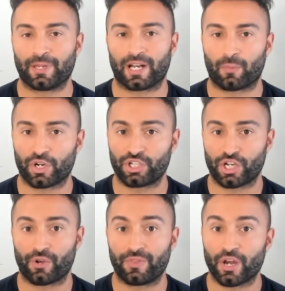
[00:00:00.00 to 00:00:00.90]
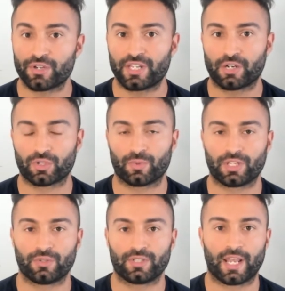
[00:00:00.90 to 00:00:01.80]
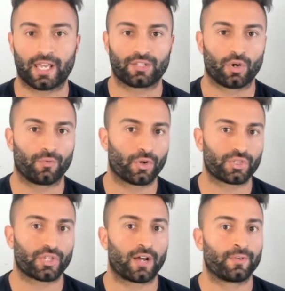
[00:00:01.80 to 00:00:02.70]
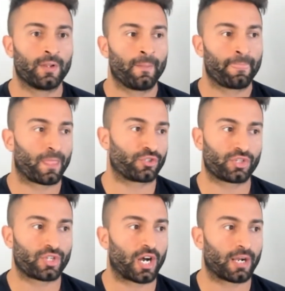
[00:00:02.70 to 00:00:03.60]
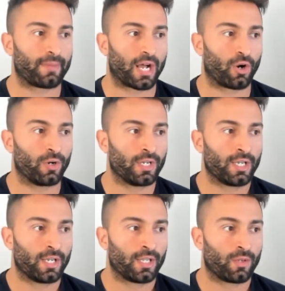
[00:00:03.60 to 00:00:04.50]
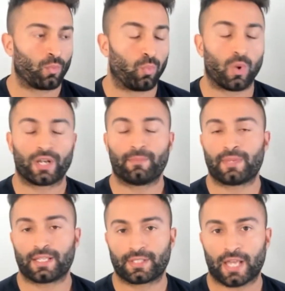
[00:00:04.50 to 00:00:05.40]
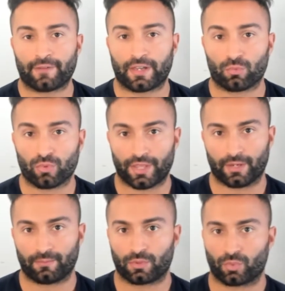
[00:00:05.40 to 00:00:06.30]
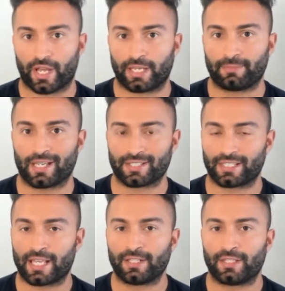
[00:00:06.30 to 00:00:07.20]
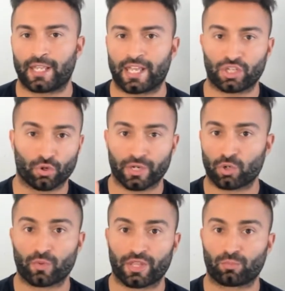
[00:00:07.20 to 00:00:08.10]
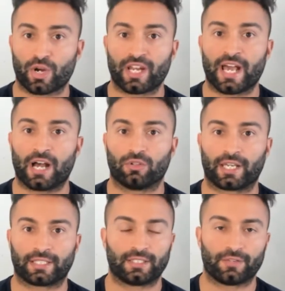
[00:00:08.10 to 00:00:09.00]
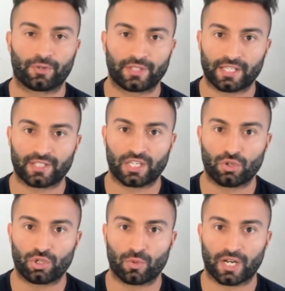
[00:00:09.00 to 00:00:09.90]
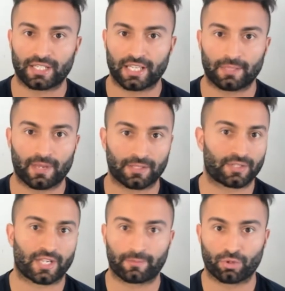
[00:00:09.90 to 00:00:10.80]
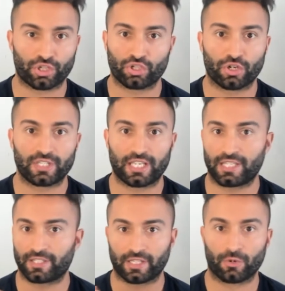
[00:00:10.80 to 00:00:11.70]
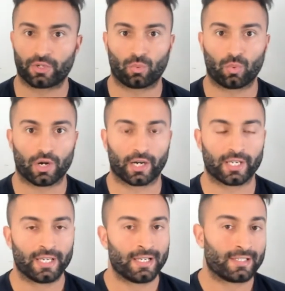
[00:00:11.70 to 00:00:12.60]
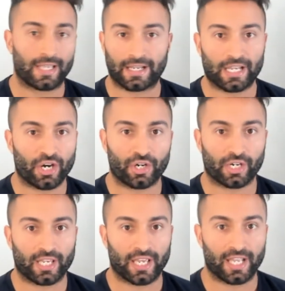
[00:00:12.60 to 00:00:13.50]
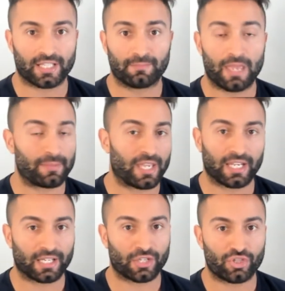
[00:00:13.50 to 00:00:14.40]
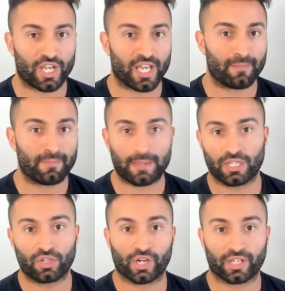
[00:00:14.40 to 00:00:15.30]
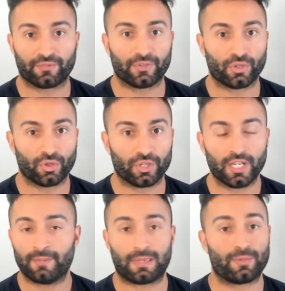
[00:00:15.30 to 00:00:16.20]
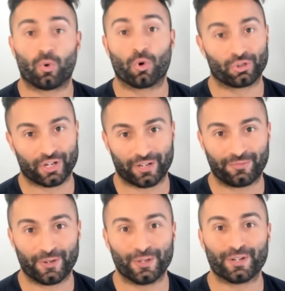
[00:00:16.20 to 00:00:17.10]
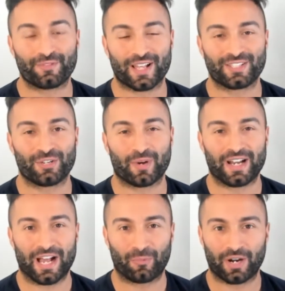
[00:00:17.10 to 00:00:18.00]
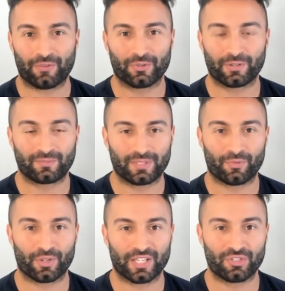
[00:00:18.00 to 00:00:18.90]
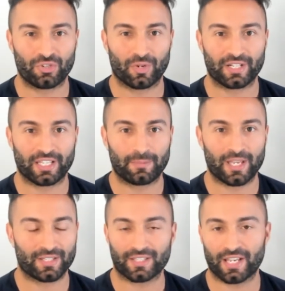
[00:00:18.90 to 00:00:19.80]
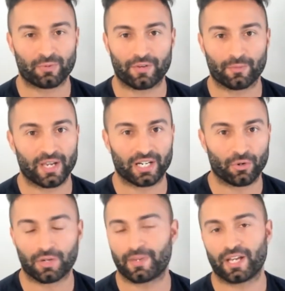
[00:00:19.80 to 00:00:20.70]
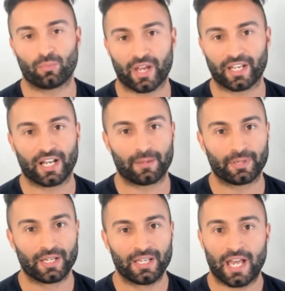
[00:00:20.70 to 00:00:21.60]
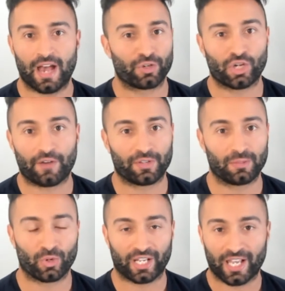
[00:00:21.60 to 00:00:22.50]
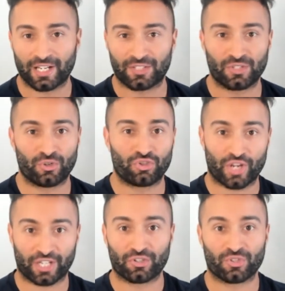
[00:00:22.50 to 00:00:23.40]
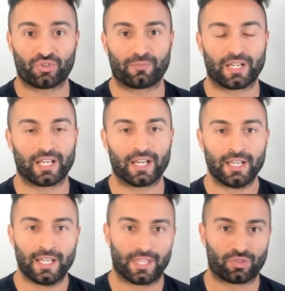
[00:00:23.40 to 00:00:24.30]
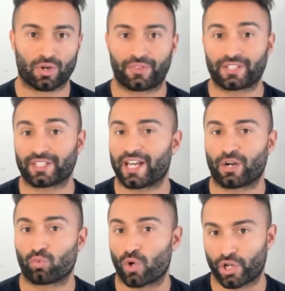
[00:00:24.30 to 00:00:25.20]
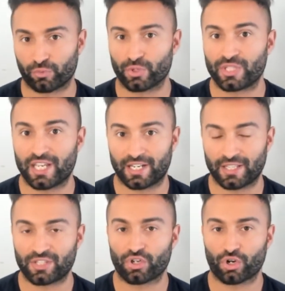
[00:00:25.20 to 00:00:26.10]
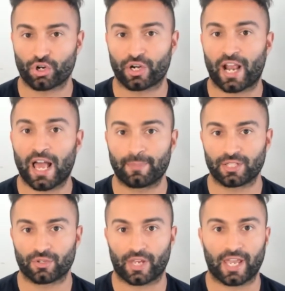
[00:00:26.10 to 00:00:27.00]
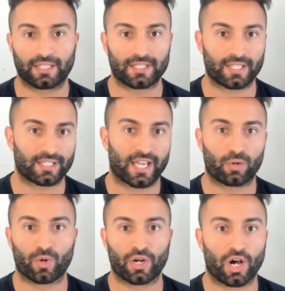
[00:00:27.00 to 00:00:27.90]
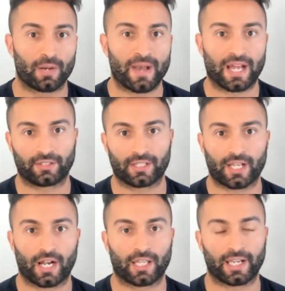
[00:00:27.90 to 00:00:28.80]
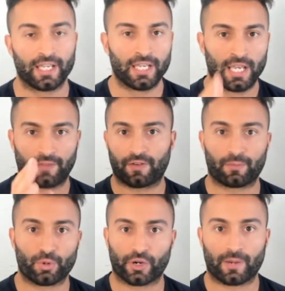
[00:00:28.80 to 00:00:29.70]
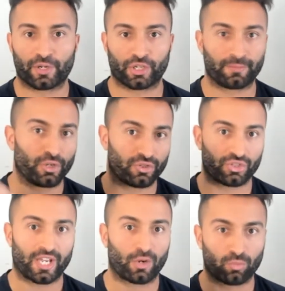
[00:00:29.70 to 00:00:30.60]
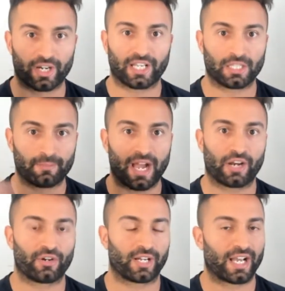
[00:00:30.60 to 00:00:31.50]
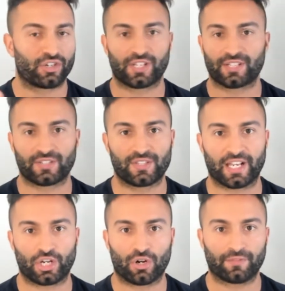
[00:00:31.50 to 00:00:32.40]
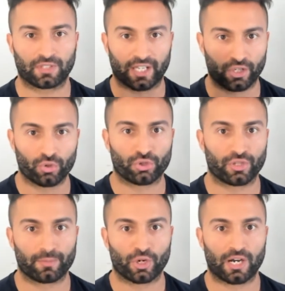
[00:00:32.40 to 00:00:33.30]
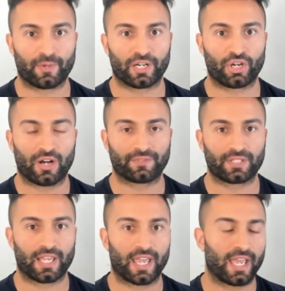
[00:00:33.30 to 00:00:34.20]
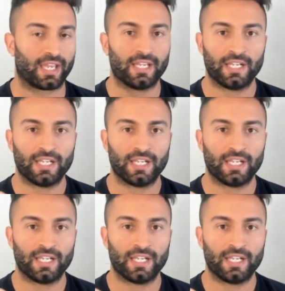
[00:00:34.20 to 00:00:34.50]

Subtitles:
And I want to share their secrets with you today. So first off, let's just talk about what it means to have a rhythm, right? Because at the end of the day, you're in a rhythm right now. Like the different things that you do on a daily basis, like brushing your teeth, going to work, taking care of your kids, maybe hitting the gym, maybe cooking food, maybe ordering food if that's you right now, whatever different things you do on a daily basis, getting ready for bed, going to bed, waking up, having your coffee in the morning, hitting snooze, checking your social media. These are all things that kind of run on routine, and these are your current habits, okay? And these things kind of run automatically. It's kind of like if you have a program on your computer that's just kind of running in the background, it kind of just does this thing. You don't have to like go turn the program on. You don't have to say, hey,